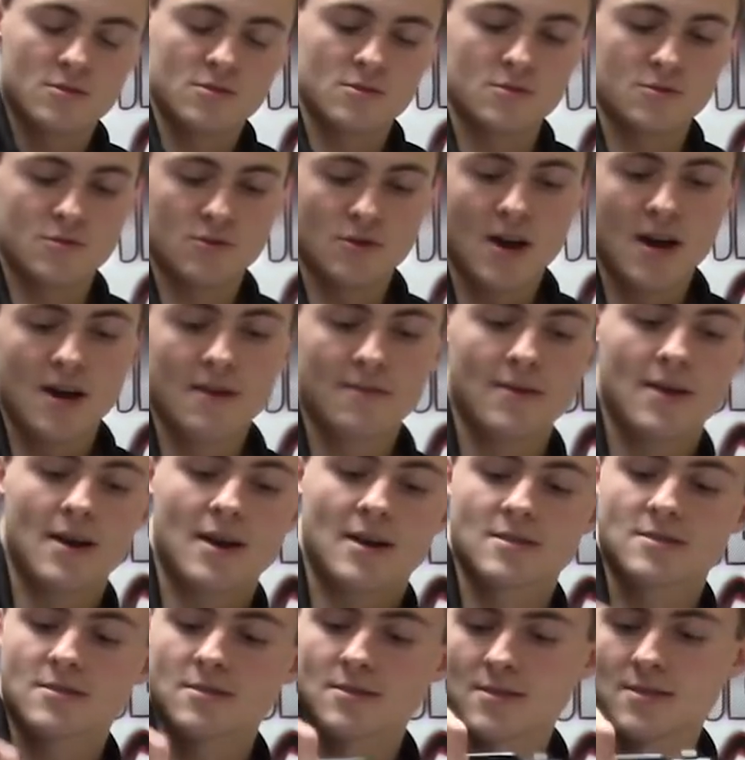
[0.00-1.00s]

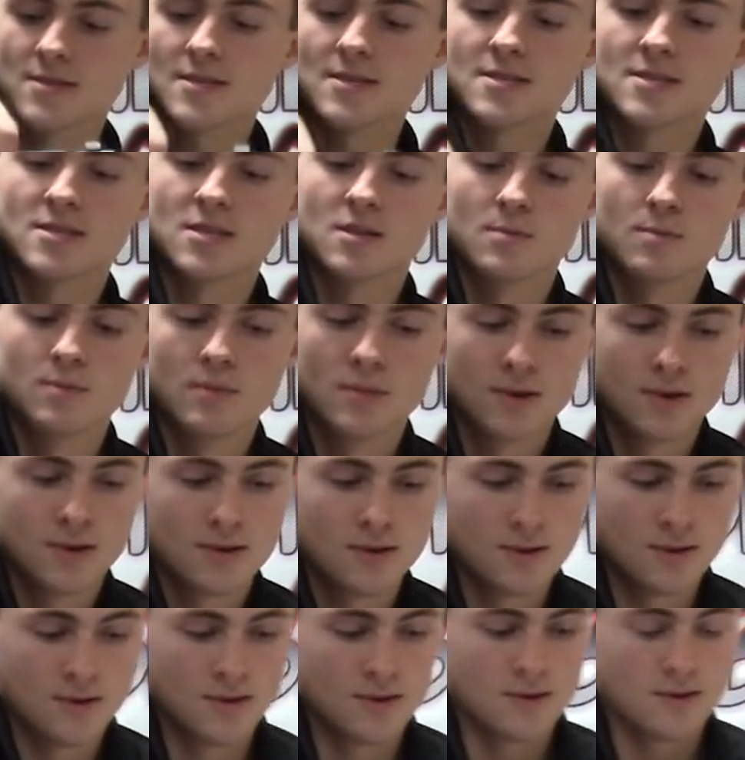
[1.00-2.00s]
Driveaxle system,
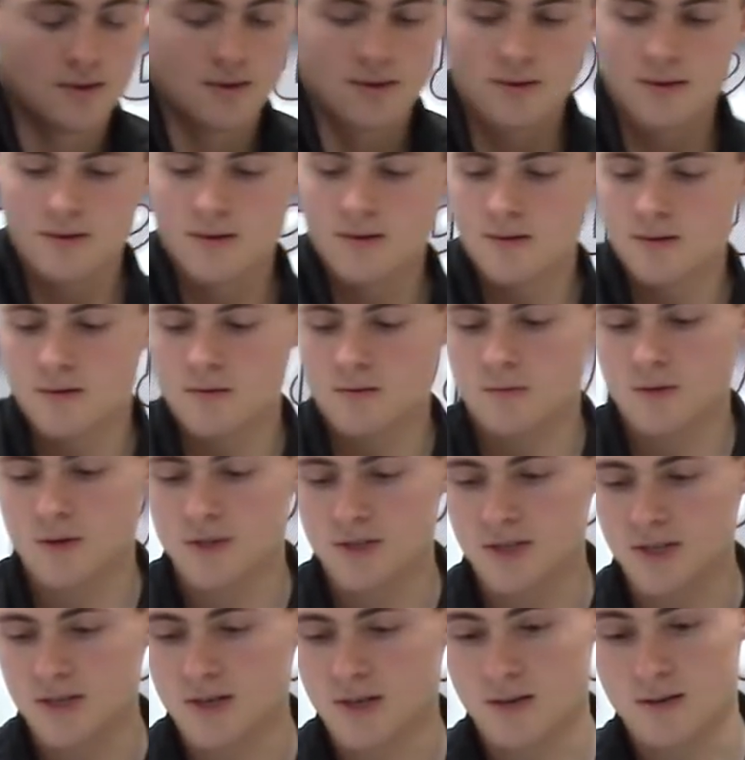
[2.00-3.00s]

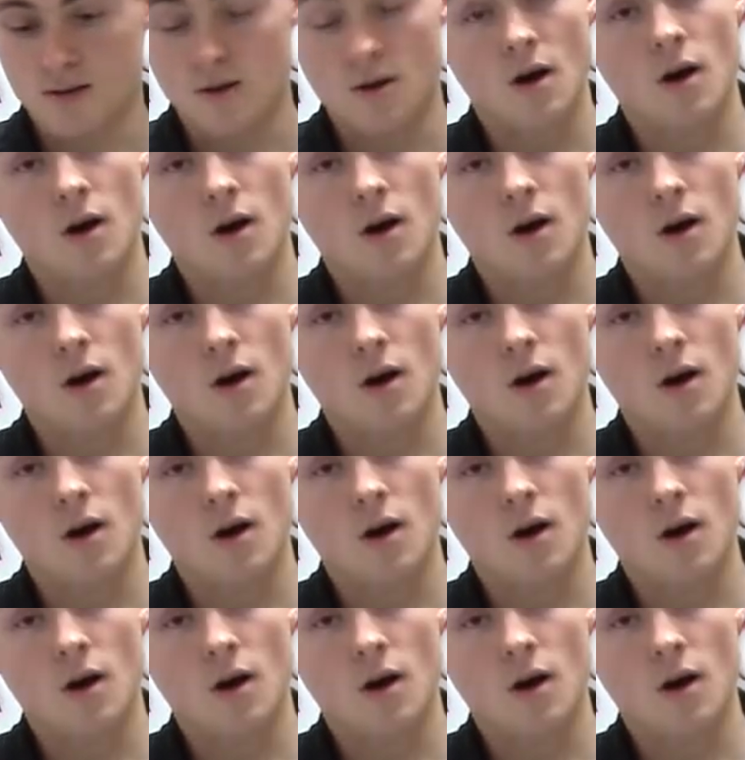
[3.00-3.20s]
which is